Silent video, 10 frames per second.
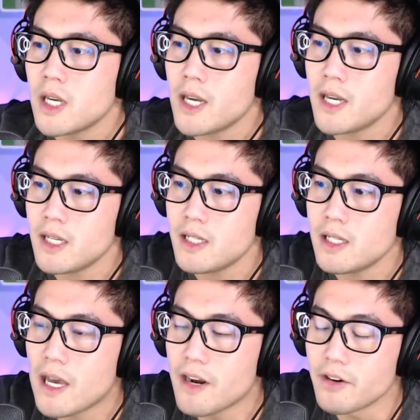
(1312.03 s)

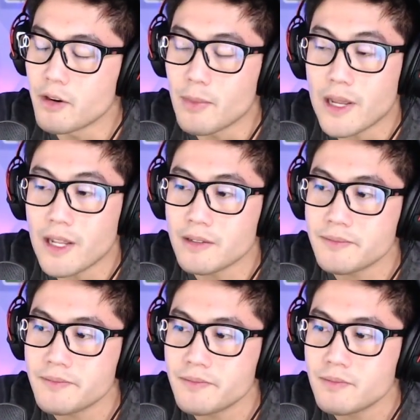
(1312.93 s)
I don't know, man.
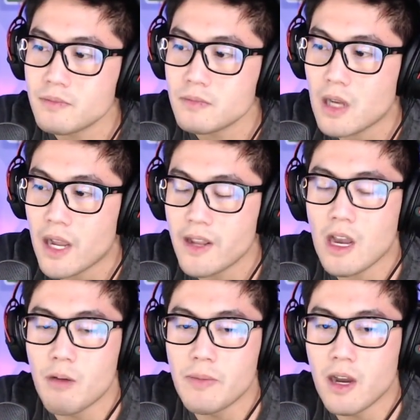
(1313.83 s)
I
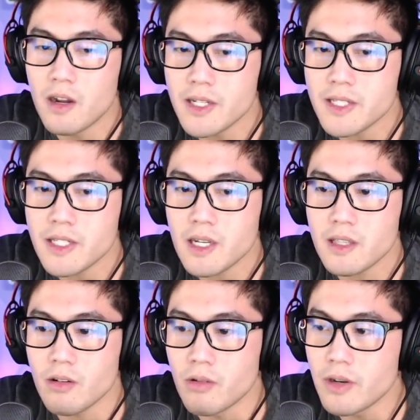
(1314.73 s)
I'll be honest,
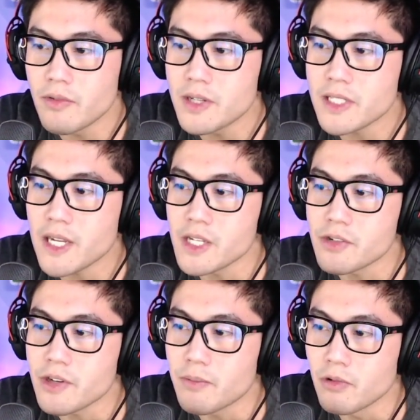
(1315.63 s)
the only reason I
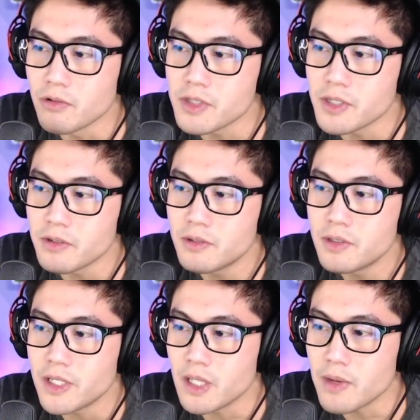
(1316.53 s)
enjoyed Boruto
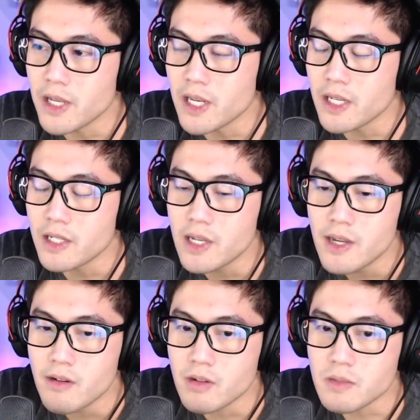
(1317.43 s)
in the beginning
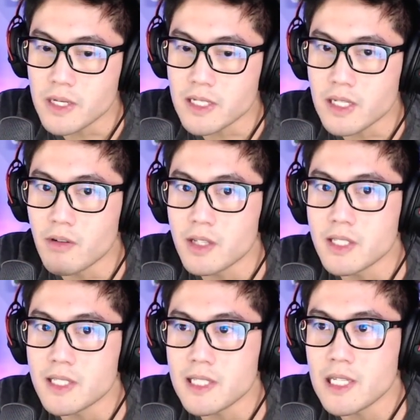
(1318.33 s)
was because I wanted
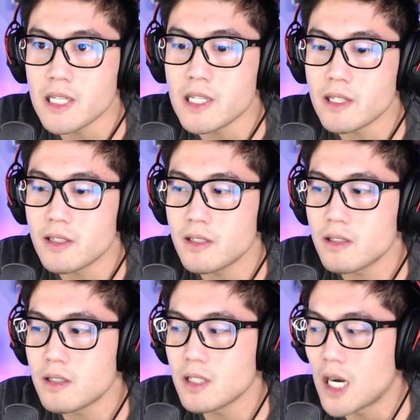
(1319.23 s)
to see
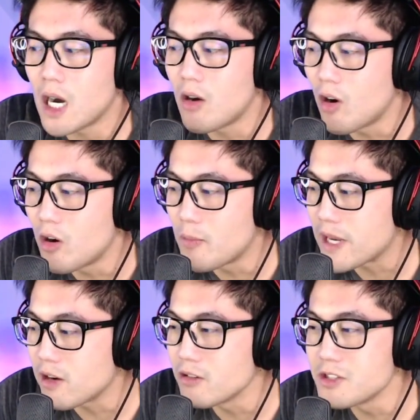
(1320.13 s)
how all
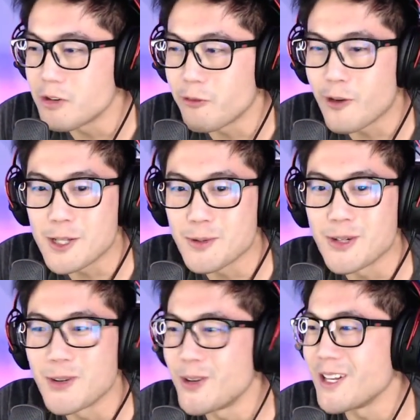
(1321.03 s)
my Naruto friends were
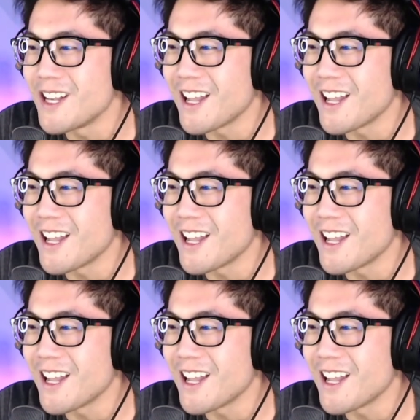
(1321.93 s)
doing